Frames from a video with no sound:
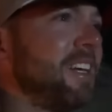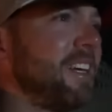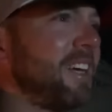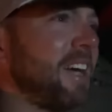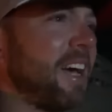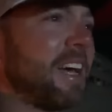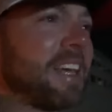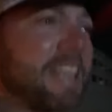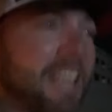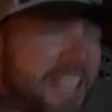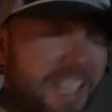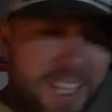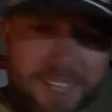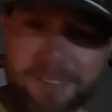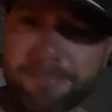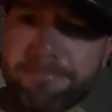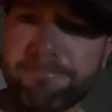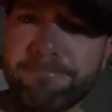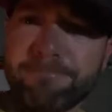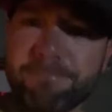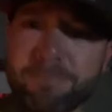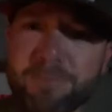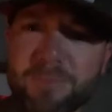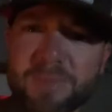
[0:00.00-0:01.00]
again.
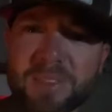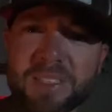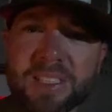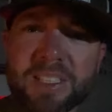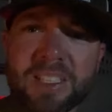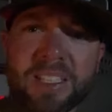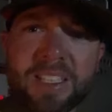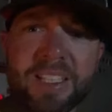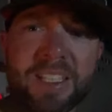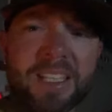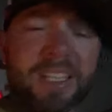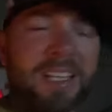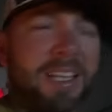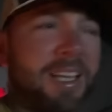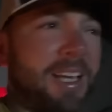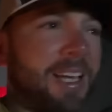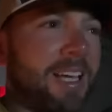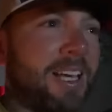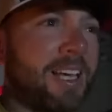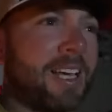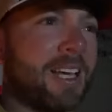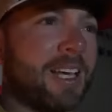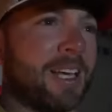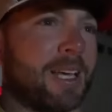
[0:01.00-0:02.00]

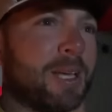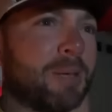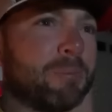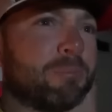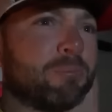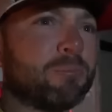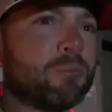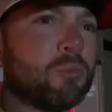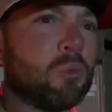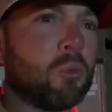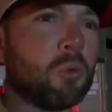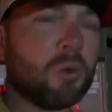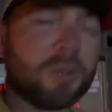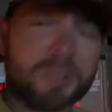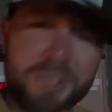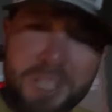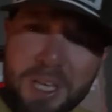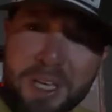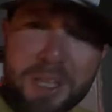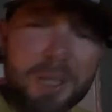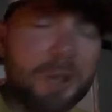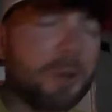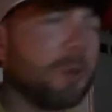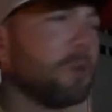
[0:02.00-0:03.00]
And we'll tell
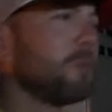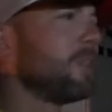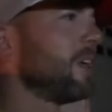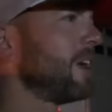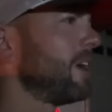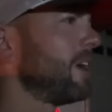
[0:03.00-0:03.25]
you who they